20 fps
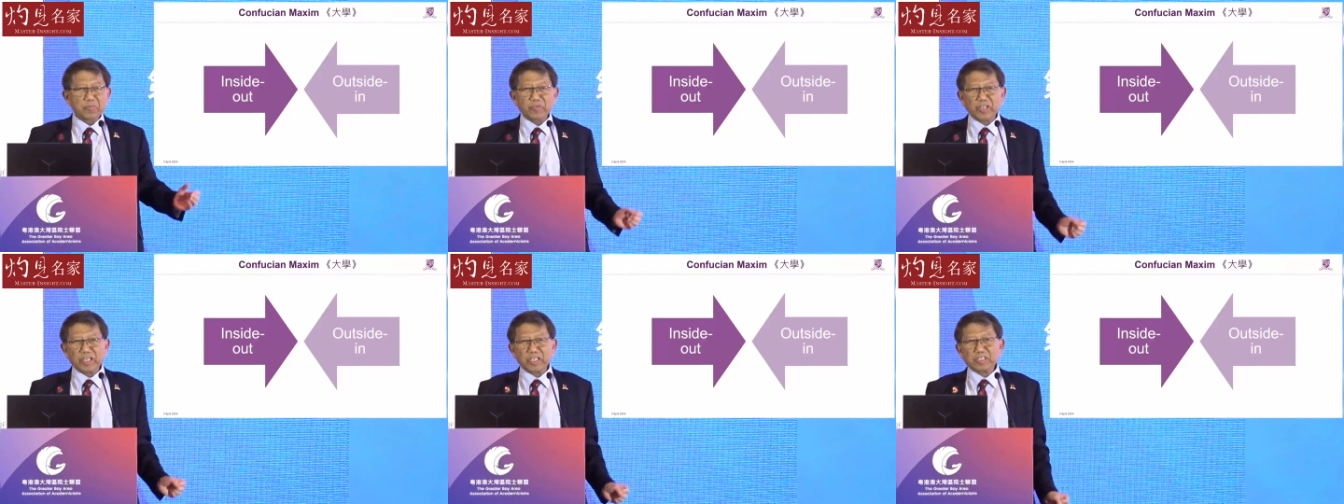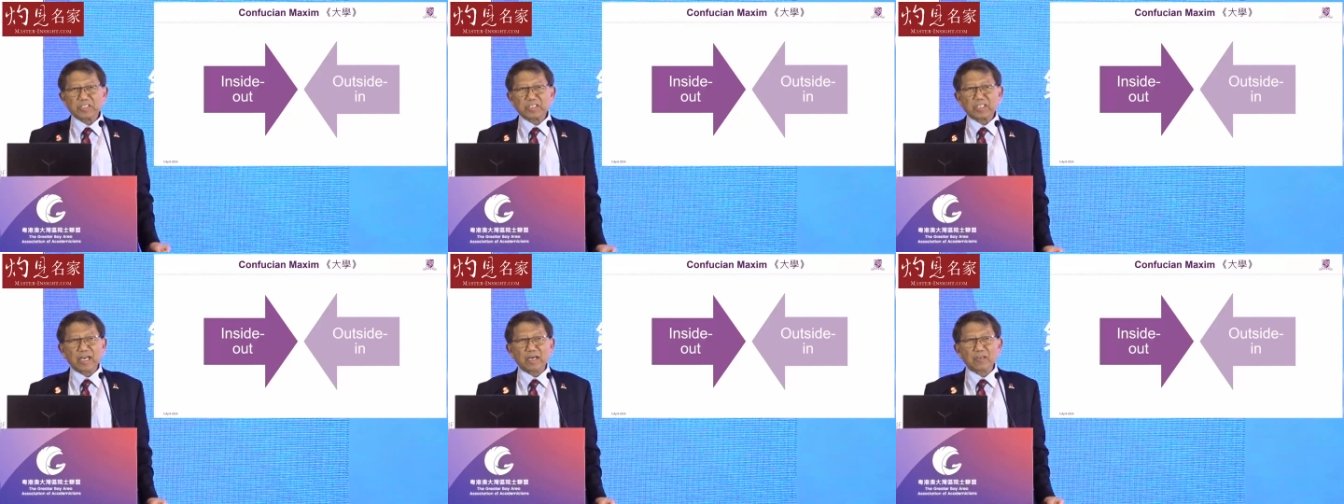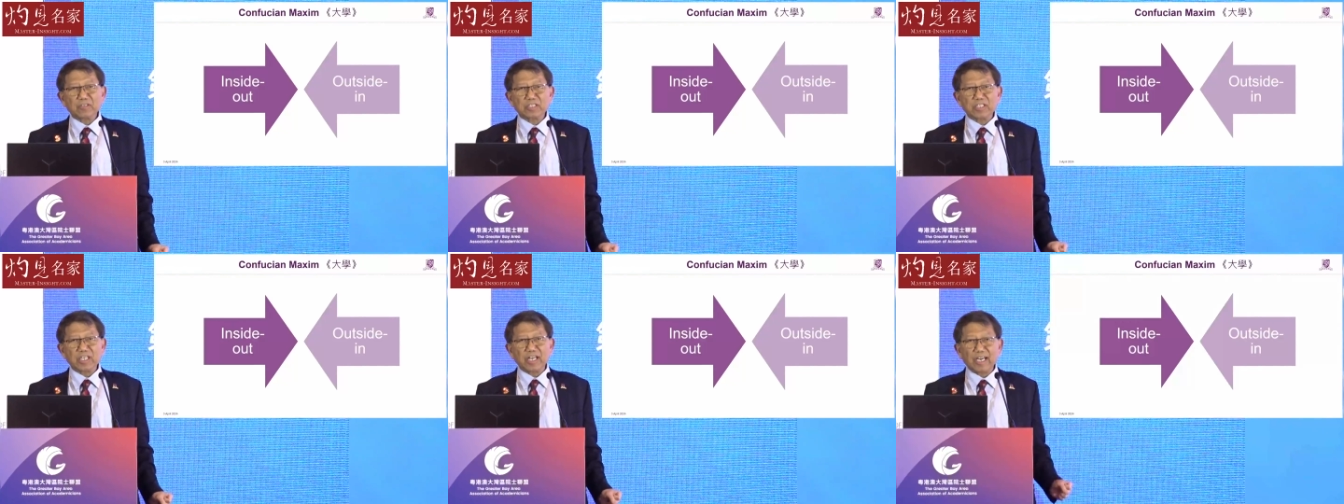things
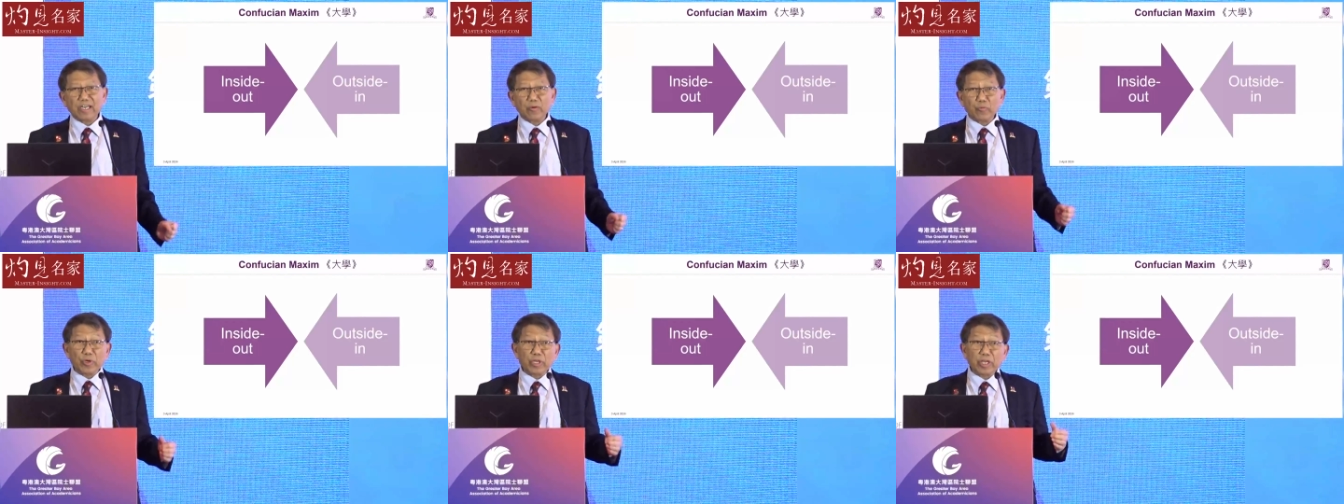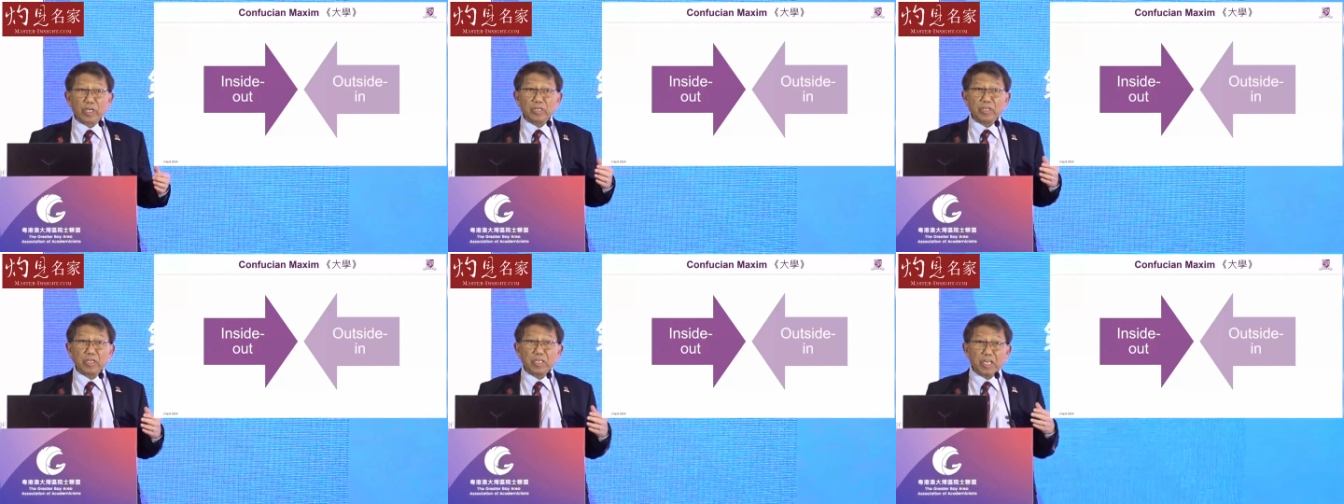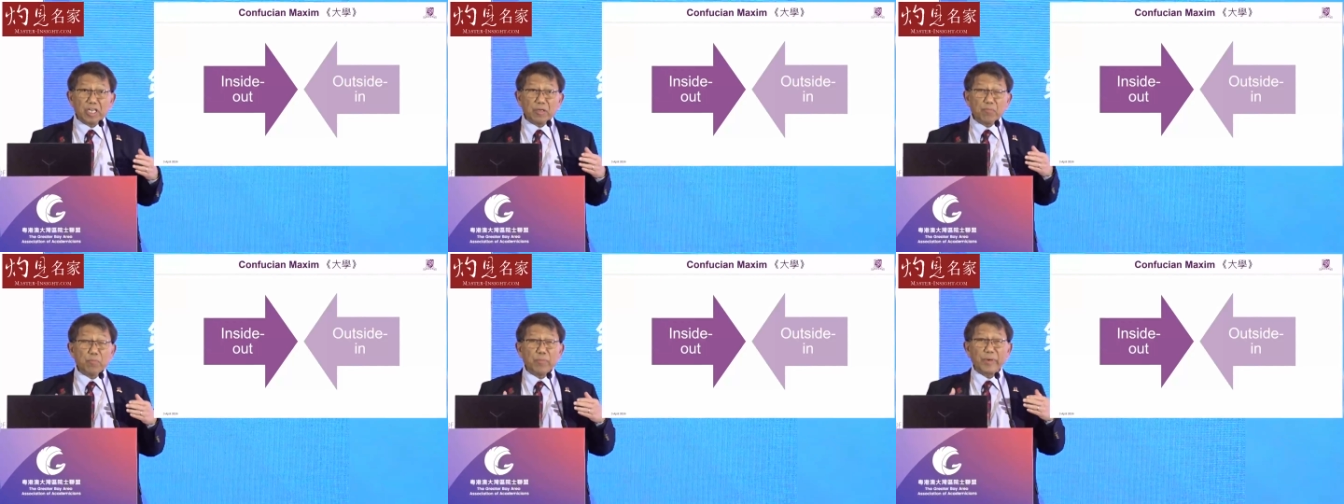outside, we can
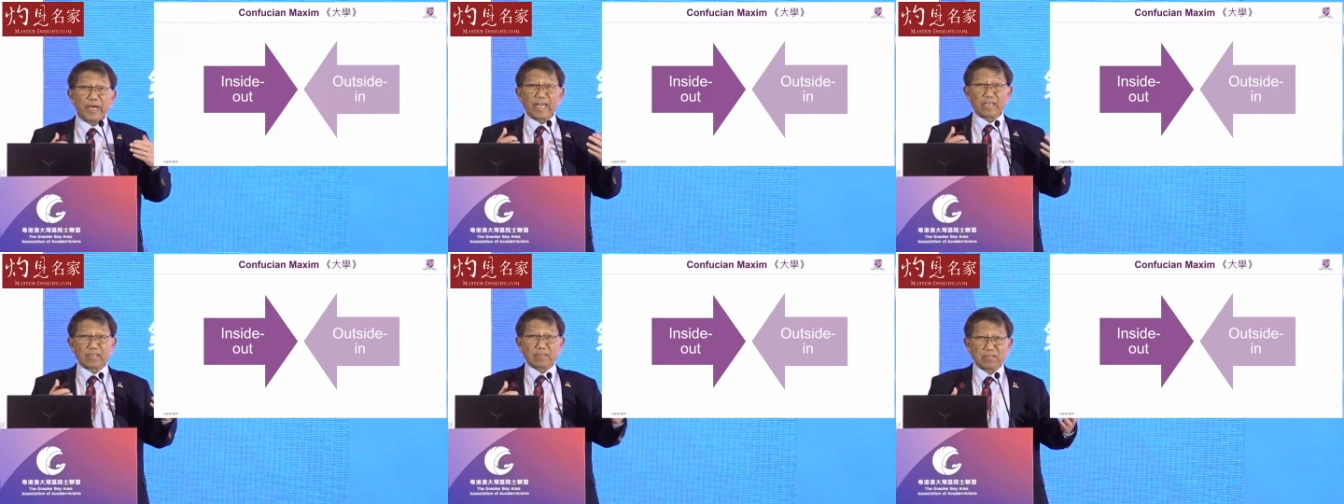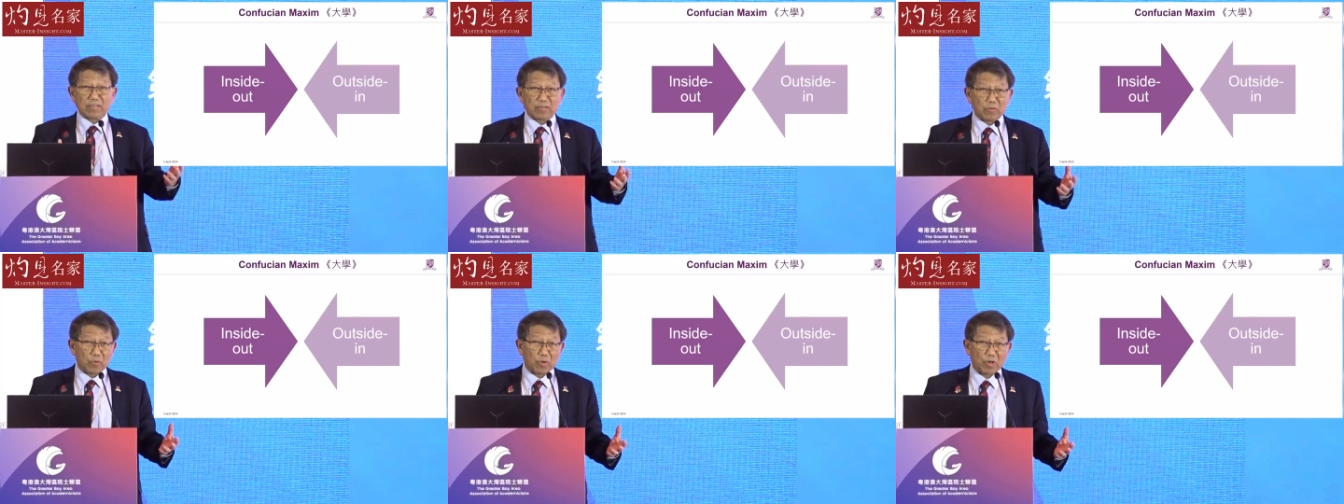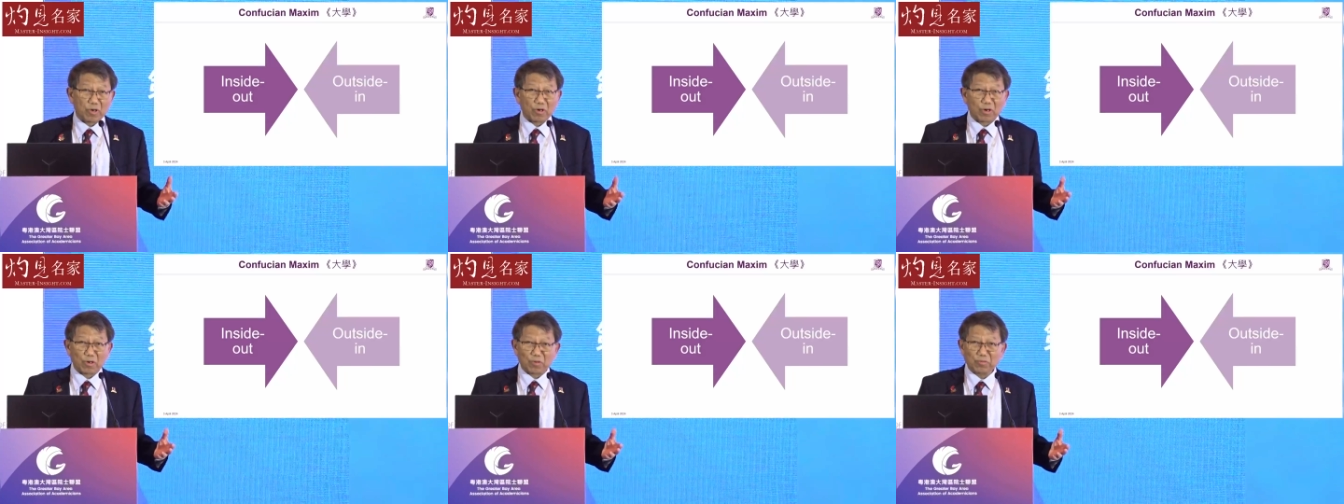impact the
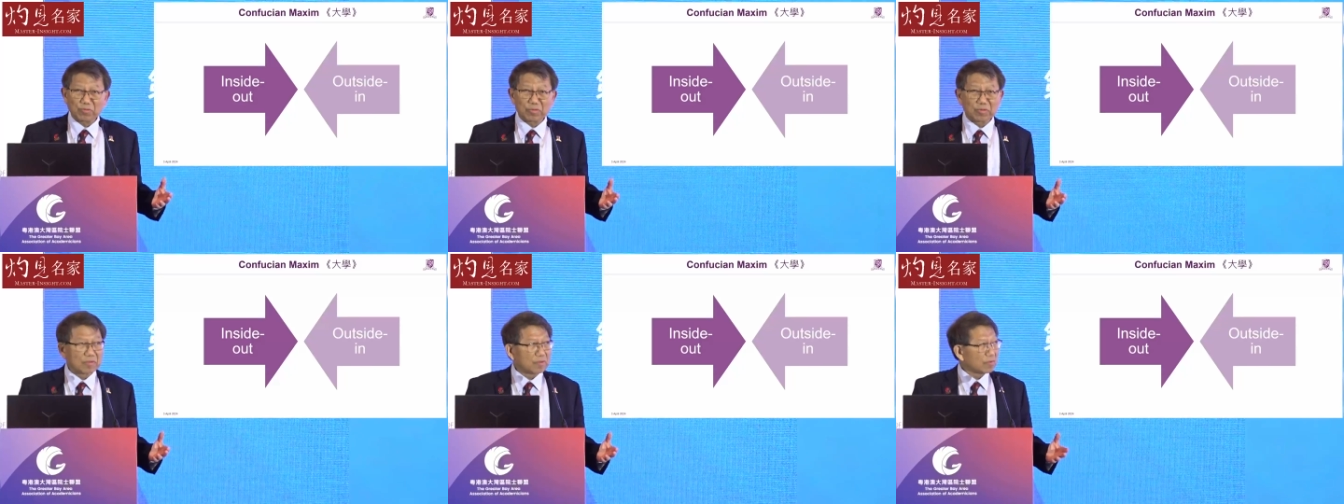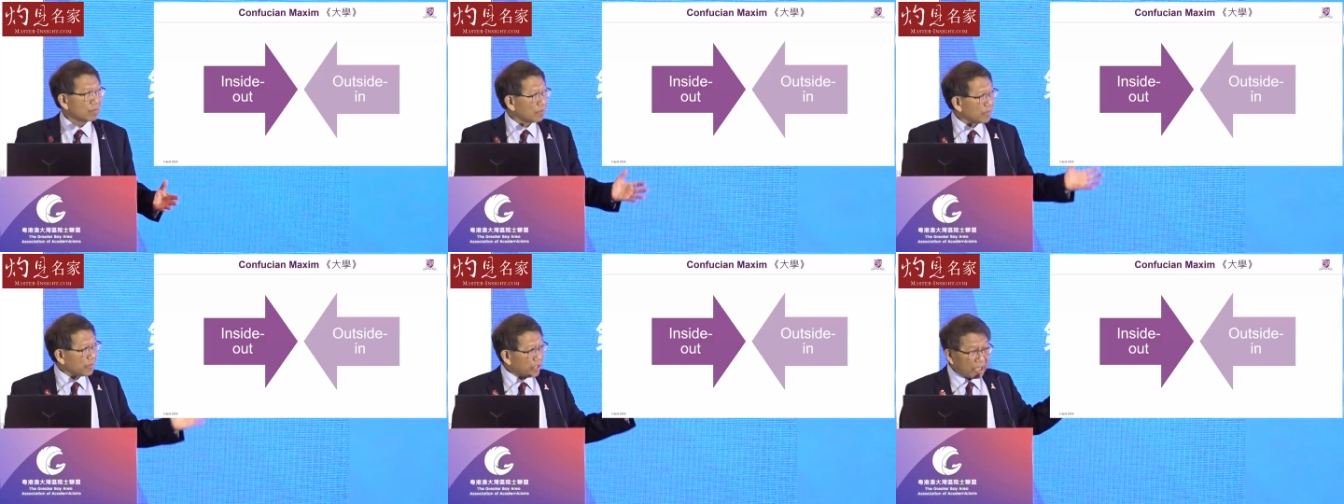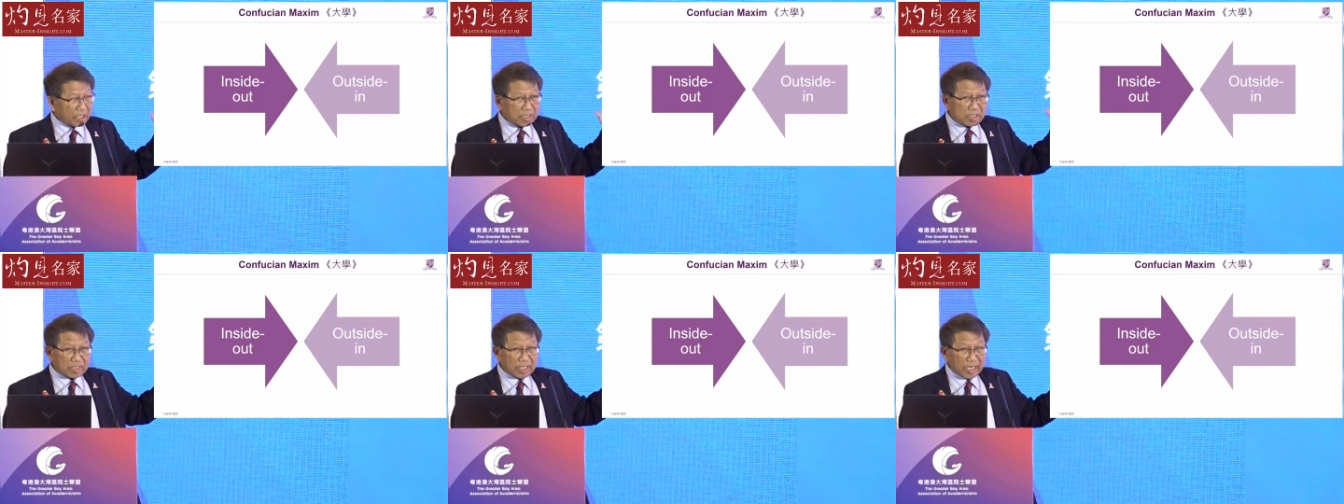world
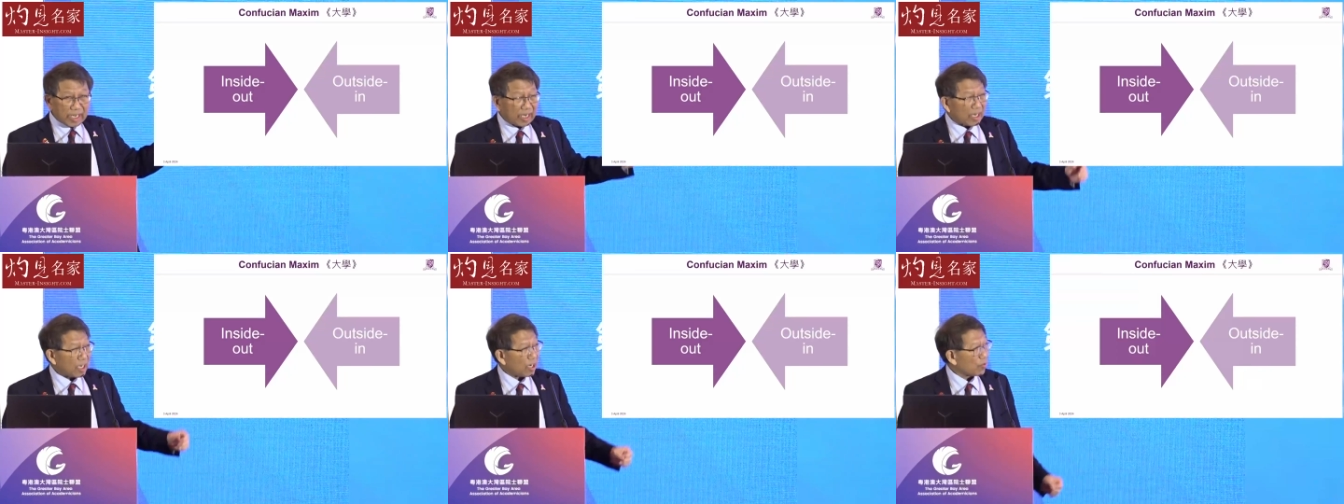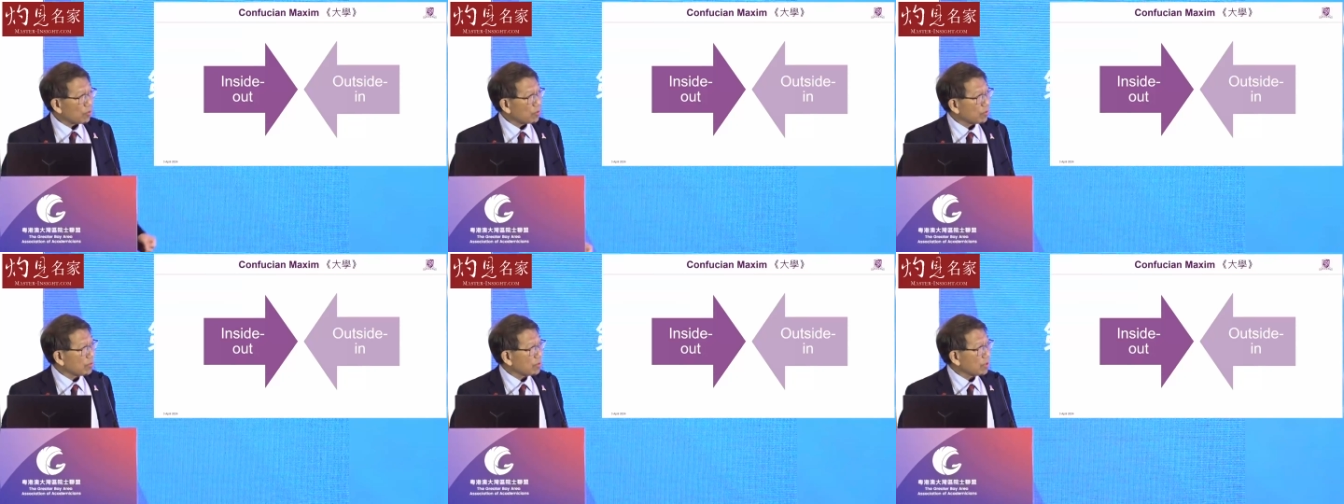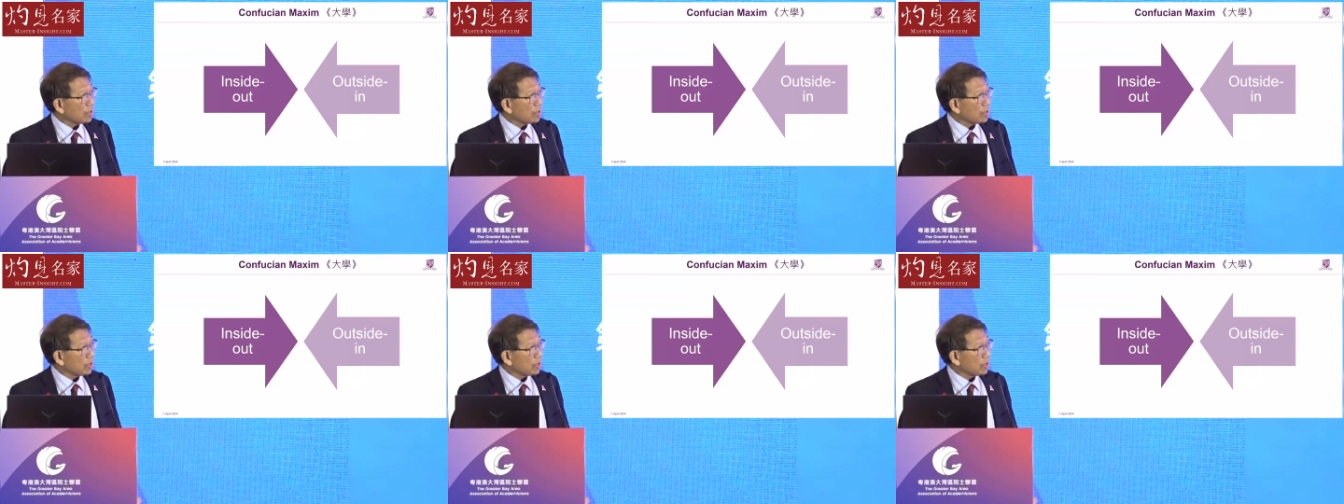inside out.